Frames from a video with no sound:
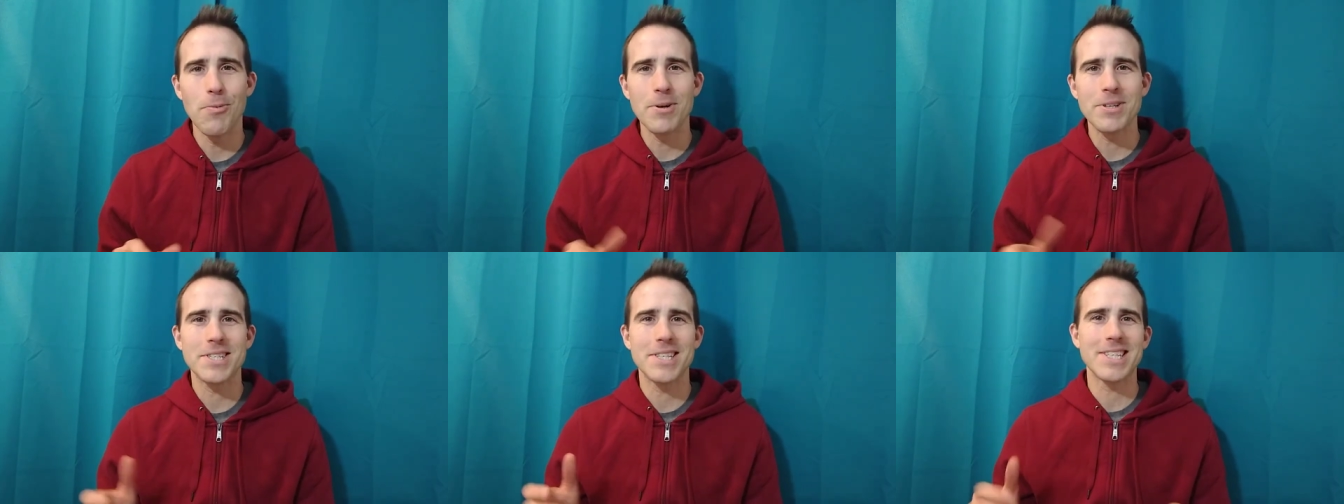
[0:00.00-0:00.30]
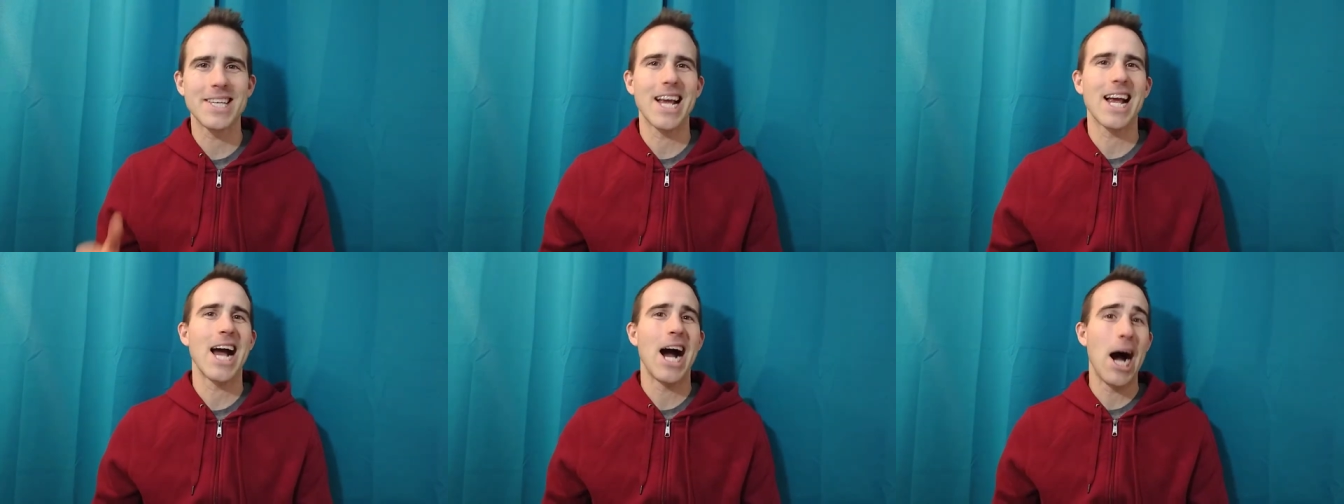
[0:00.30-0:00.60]
almost
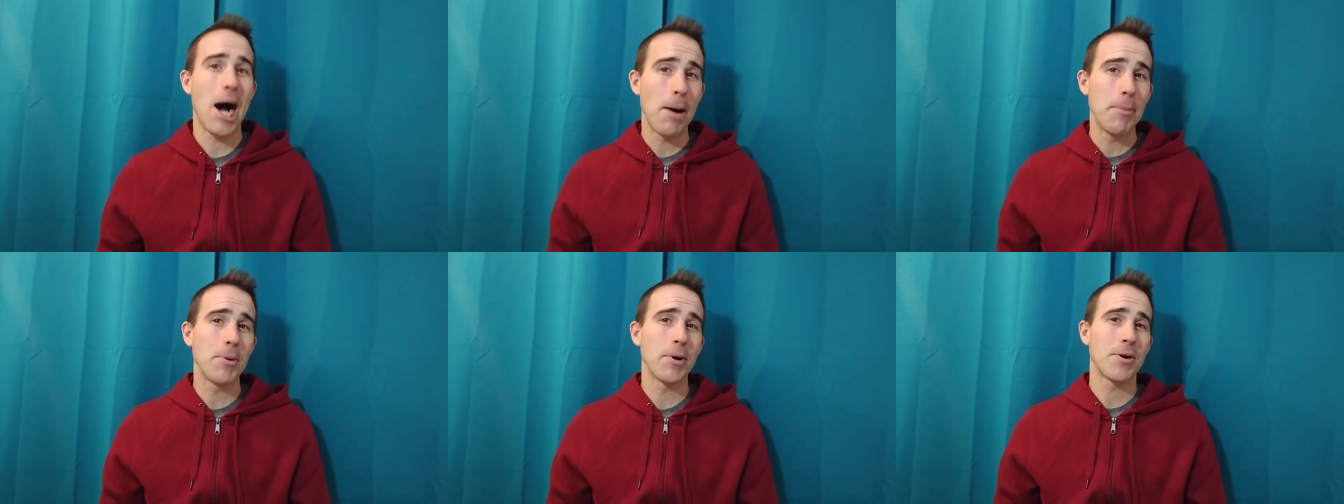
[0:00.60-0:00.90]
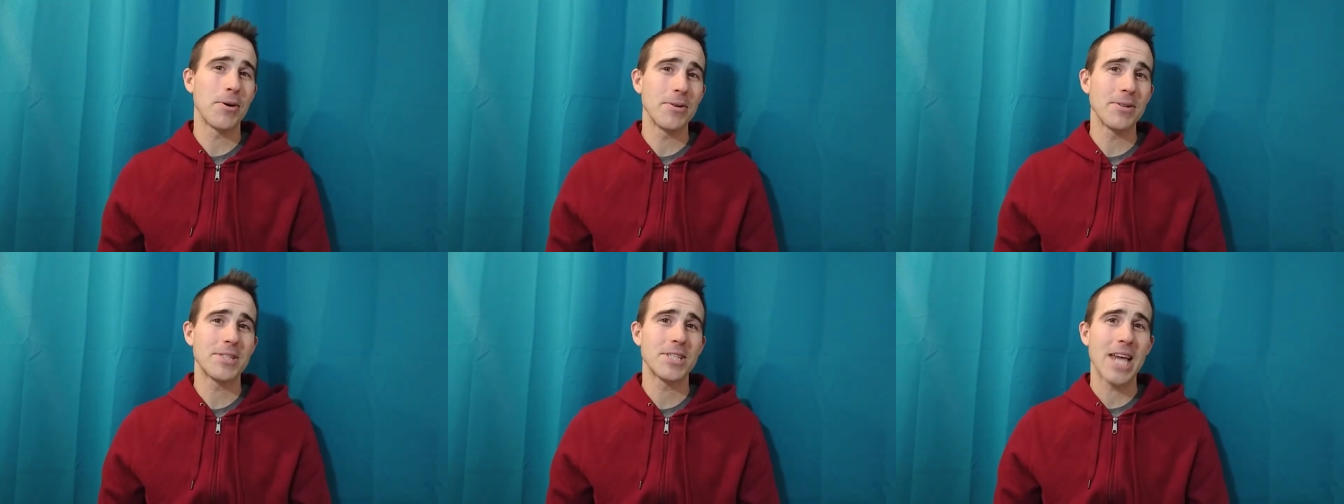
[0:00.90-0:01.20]
is a
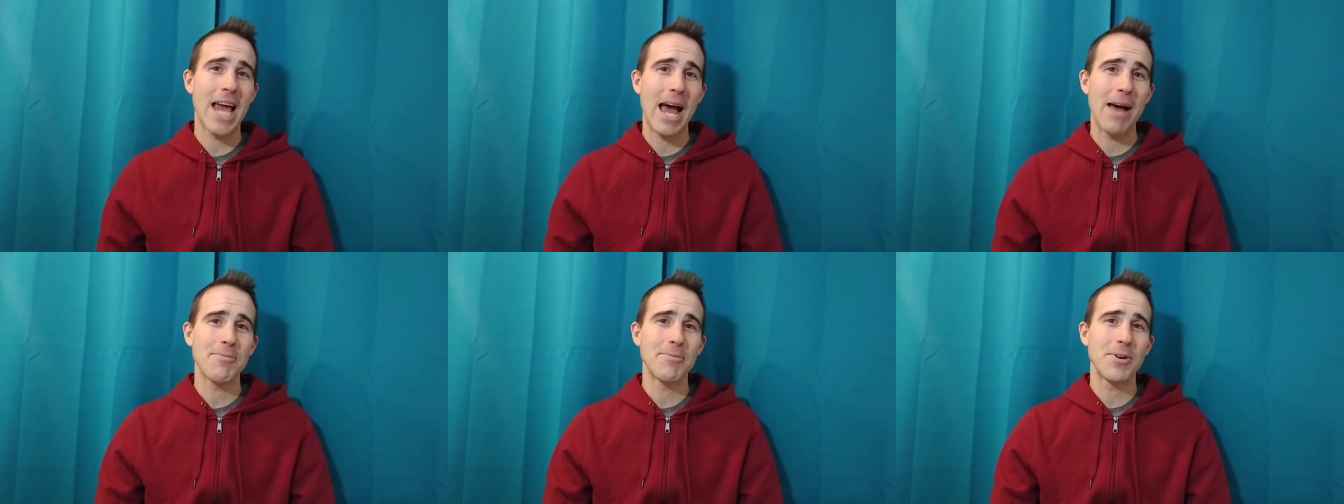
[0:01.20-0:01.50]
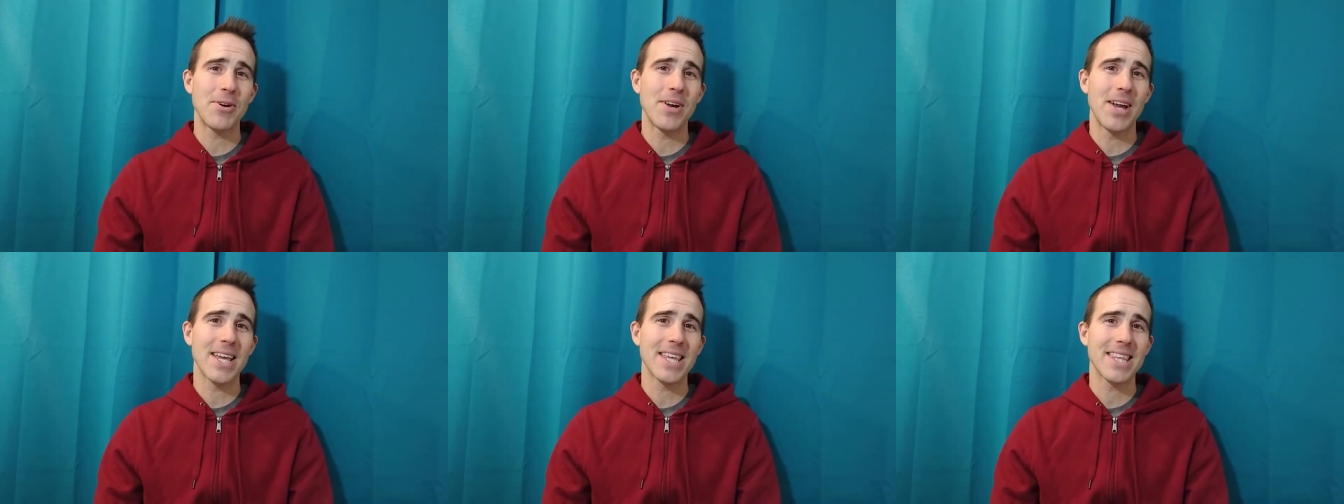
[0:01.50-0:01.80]
comical
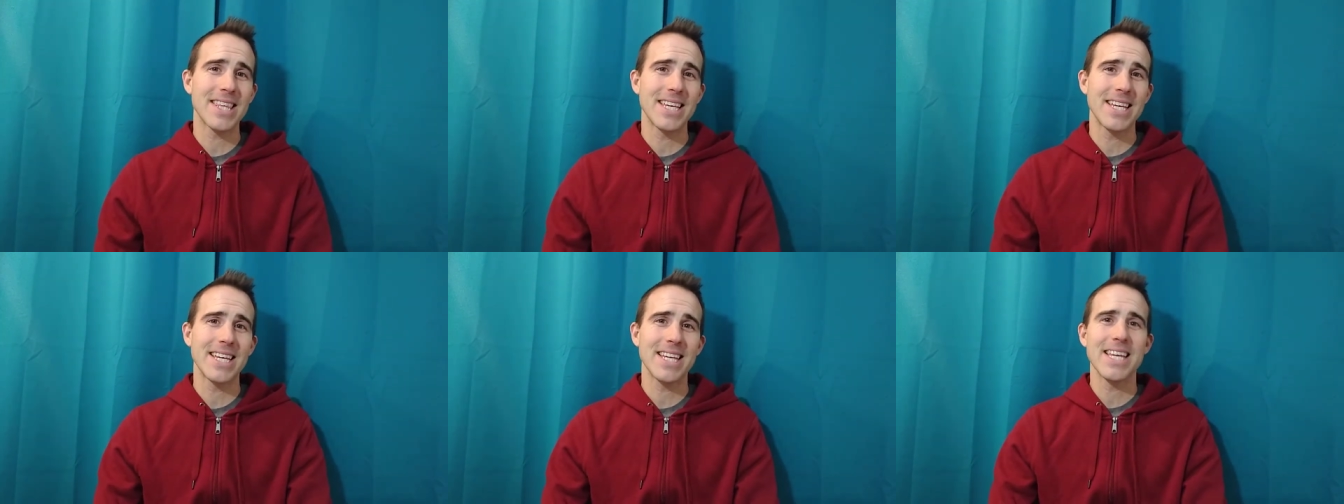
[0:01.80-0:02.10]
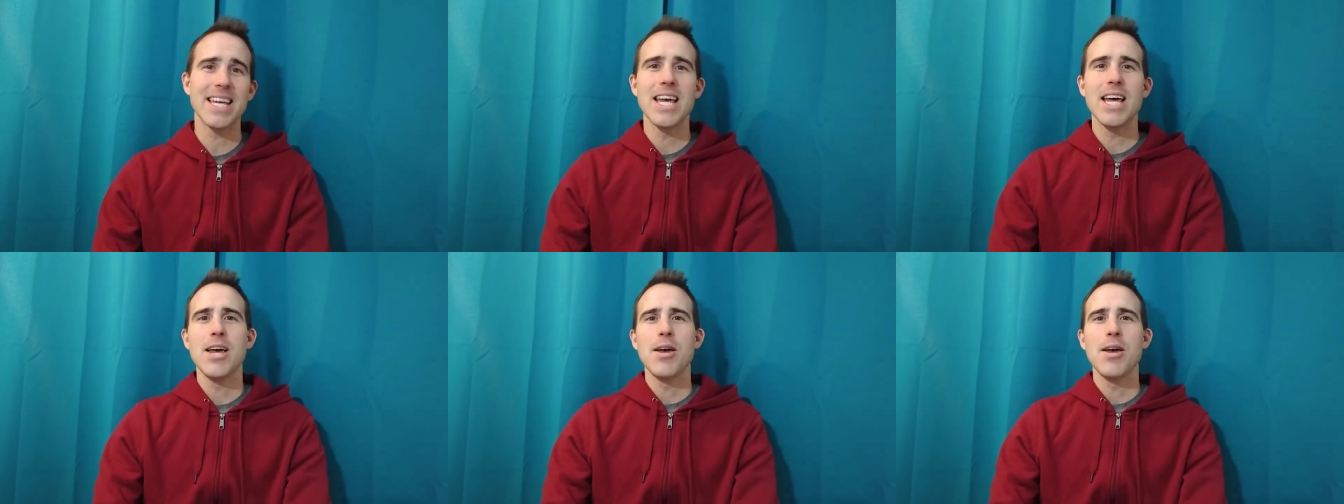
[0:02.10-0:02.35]
chapter, I think,